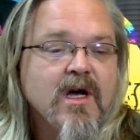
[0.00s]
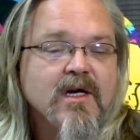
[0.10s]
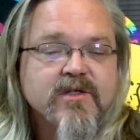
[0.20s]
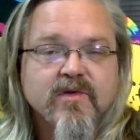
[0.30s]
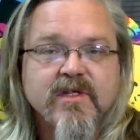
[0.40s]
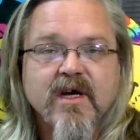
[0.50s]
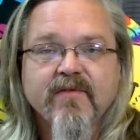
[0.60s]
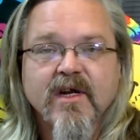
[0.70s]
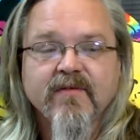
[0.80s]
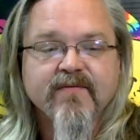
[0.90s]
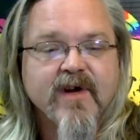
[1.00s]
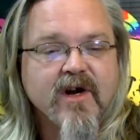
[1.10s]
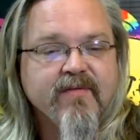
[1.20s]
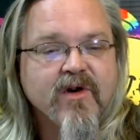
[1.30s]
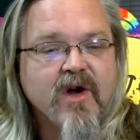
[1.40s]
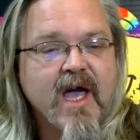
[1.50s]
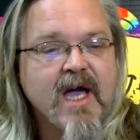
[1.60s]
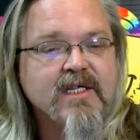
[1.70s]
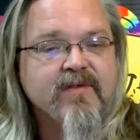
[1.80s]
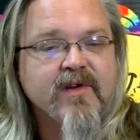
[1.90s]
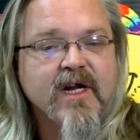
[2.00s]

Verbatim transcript: Uh, so definitely very, very active.